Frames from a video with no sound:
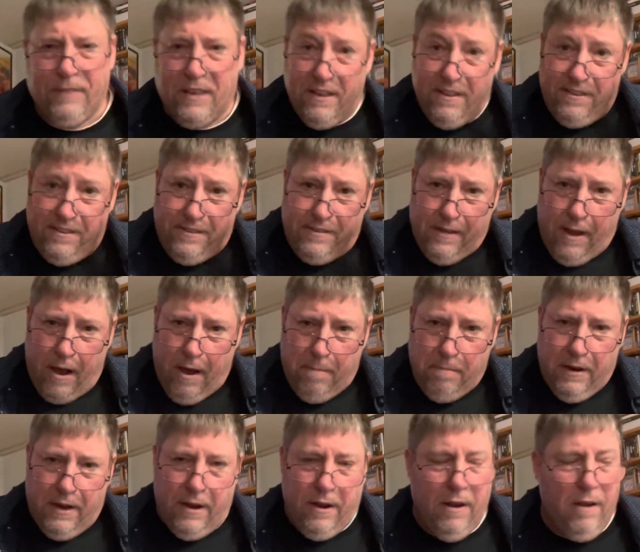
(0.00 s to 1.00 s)

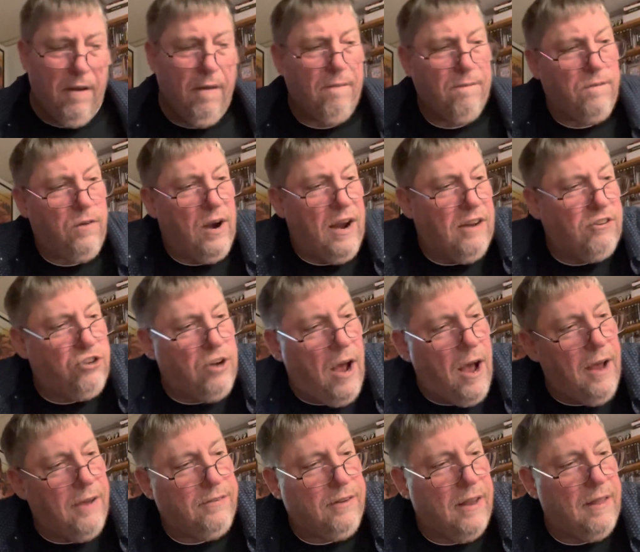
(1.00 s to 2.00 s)
zombie
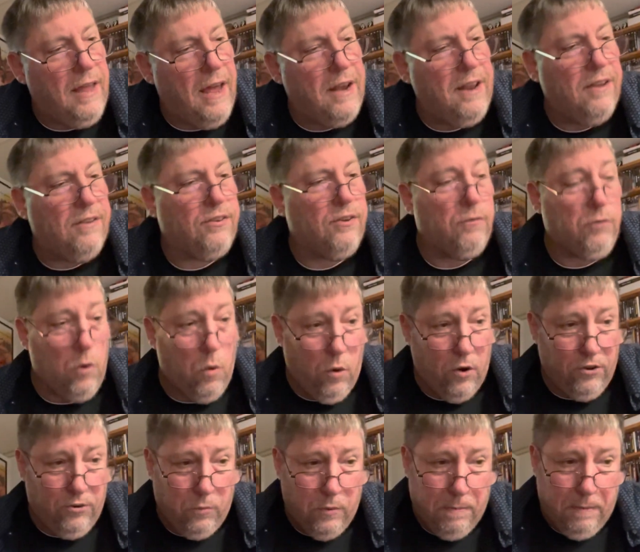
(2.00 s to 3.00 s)
franchise, and that is, of
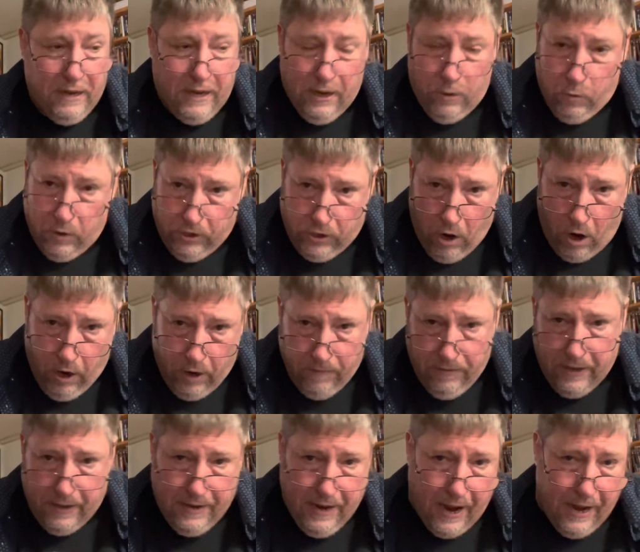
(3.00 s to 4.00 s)
course, we begin with Dawn of
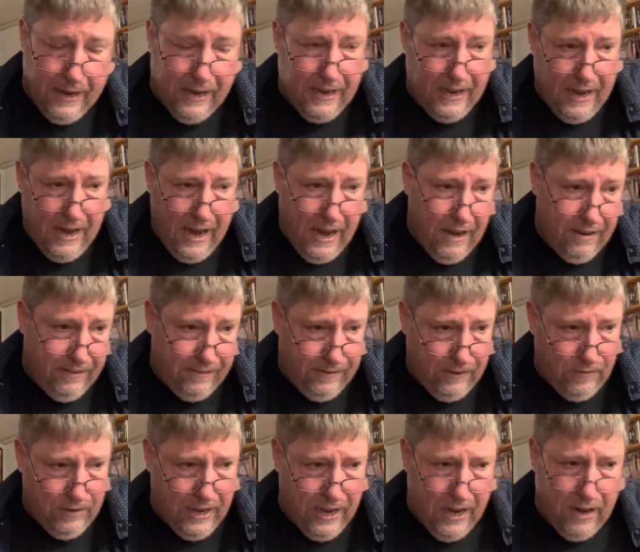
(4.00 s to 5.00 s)
the Dead in
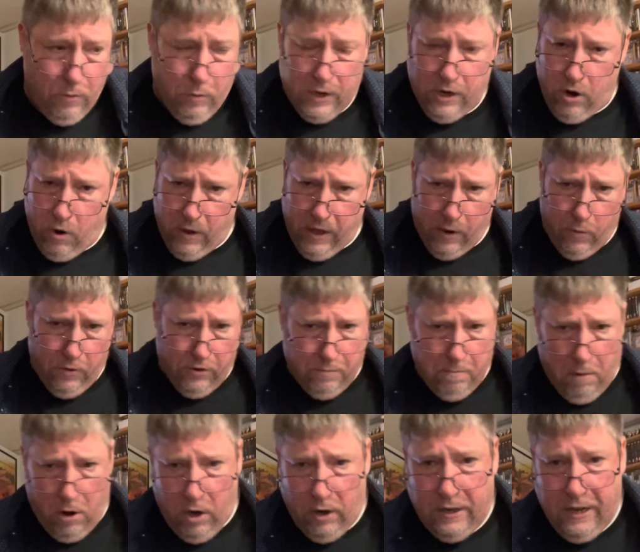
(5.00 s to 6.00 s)
78. We know that was
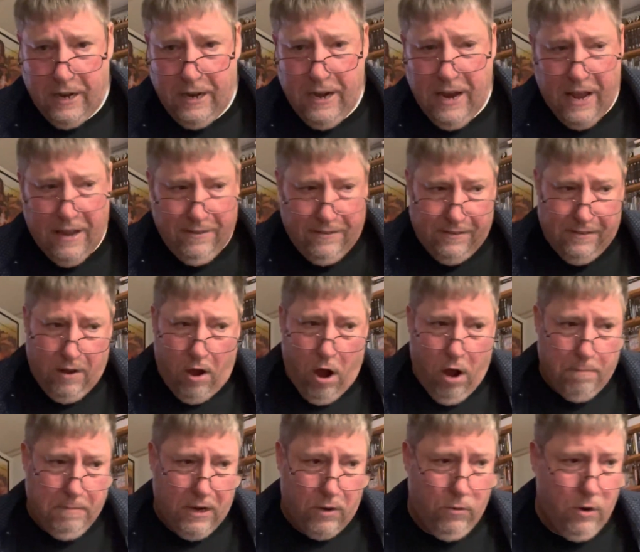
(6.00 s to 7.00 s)
marketed as
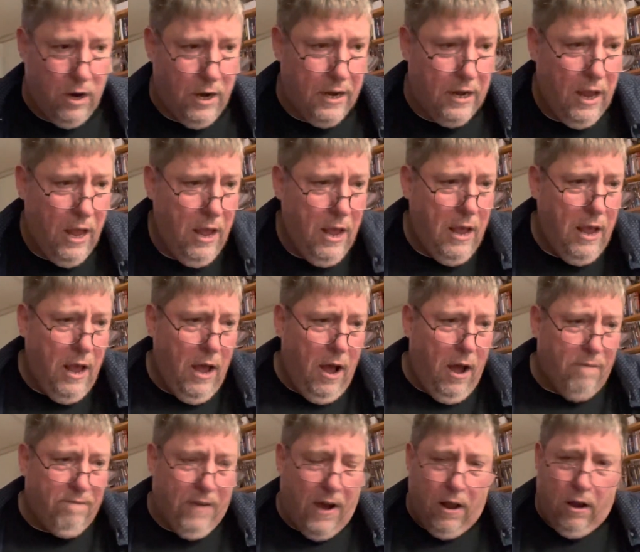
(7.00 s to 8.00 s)
Zombi, right?
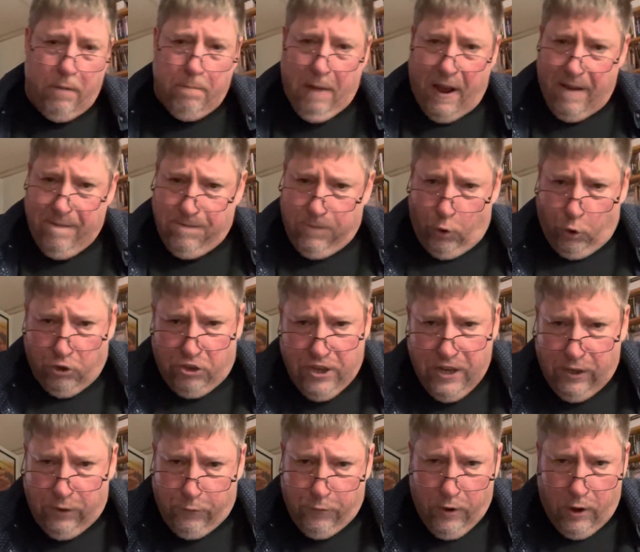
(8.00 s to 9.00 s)
Followed by
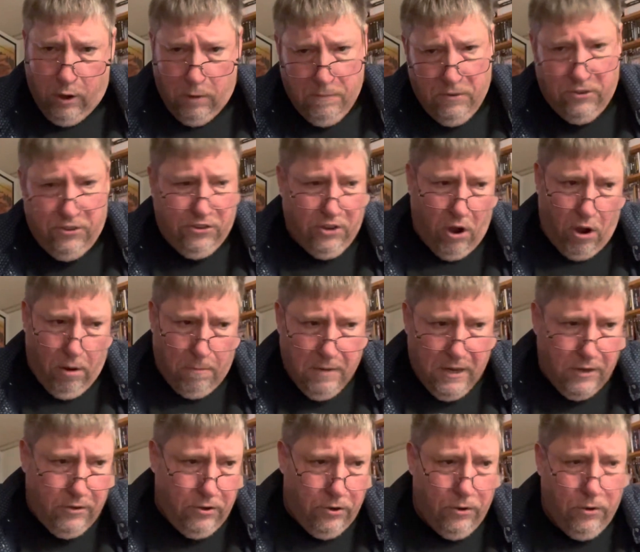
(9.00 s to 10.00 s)
Fulci's film Zombi
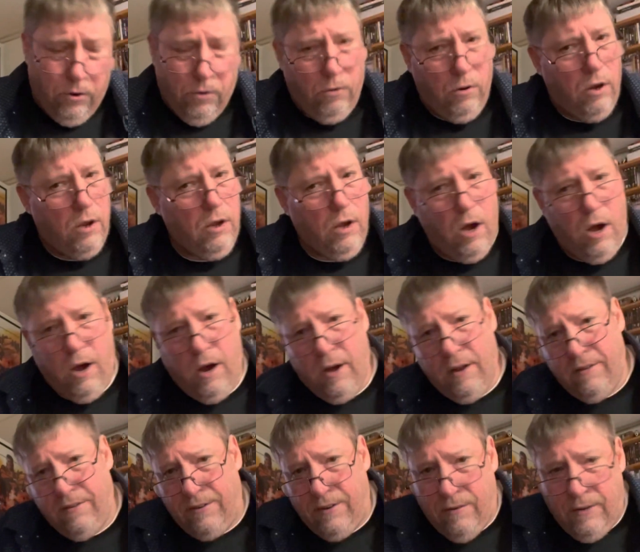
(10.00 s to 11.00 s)
2
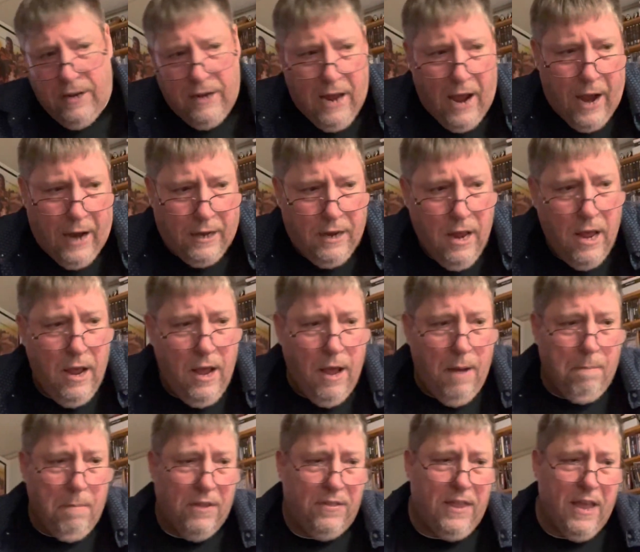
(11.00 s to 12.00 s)
in 79,
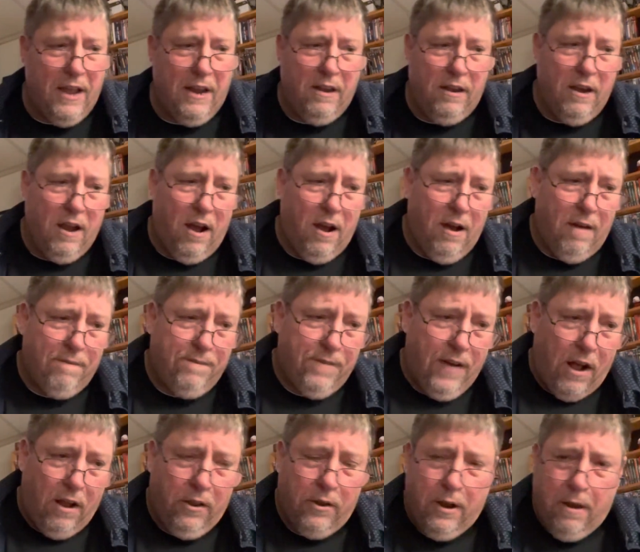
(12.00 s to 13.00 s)
but then
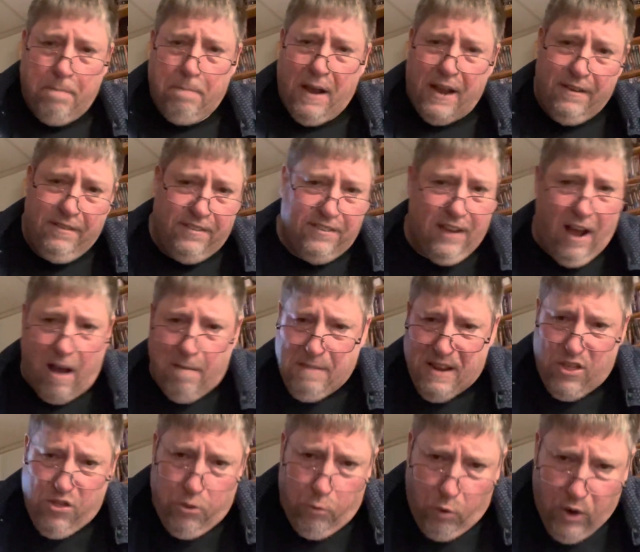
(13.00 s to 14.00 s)
followed up by Zombi
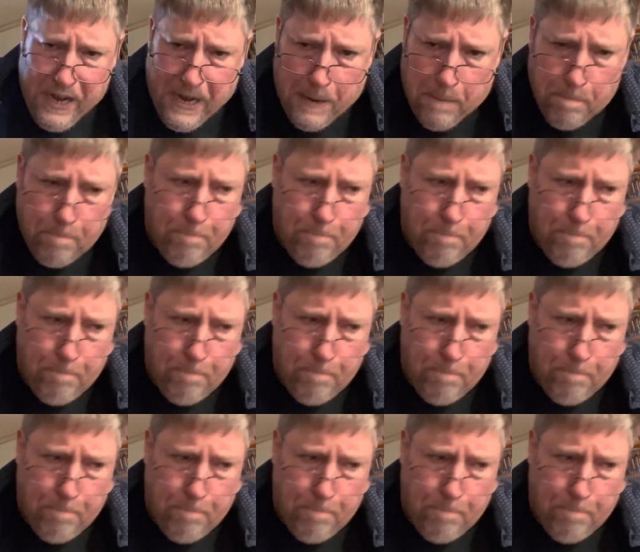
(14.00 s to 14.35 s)
3